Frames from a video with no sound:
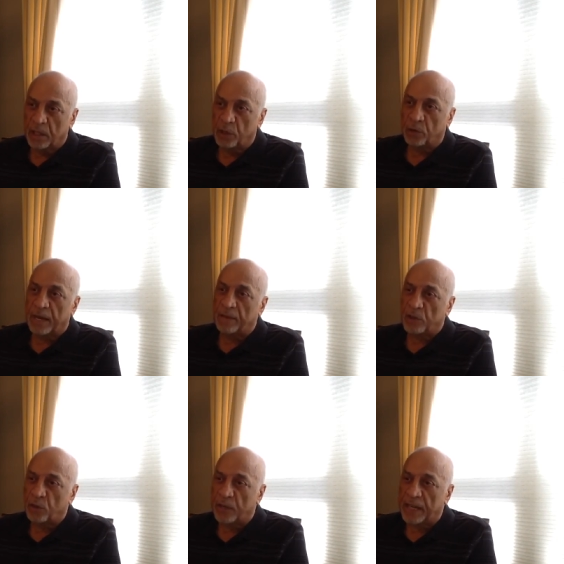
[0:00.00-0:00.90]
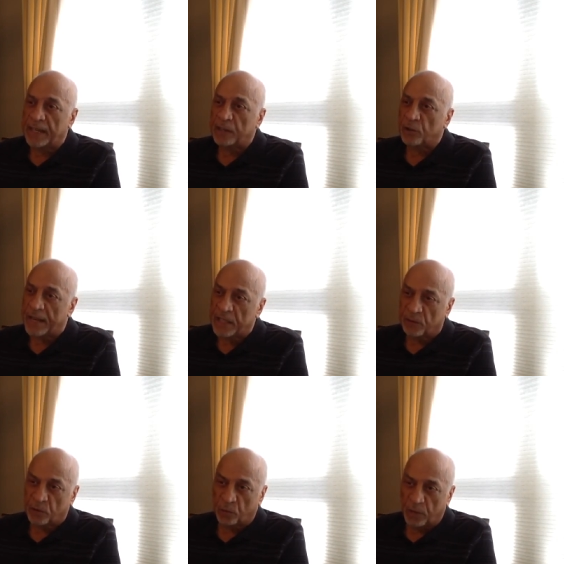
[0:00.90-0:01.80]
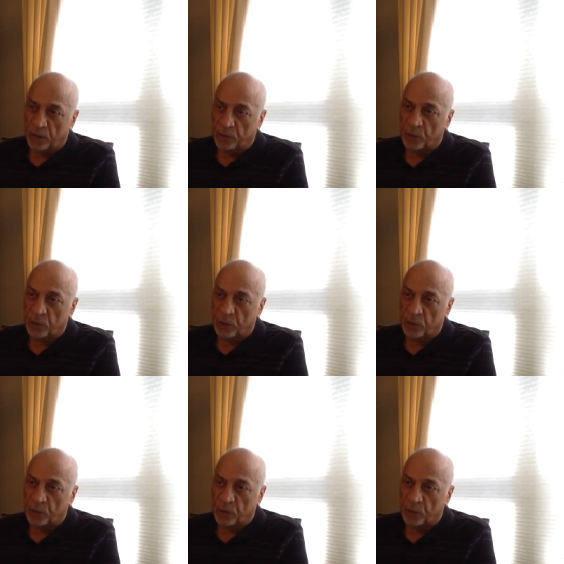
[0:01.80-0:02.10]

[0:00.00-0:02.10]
You don't have it, so you cannot transfer the wealth.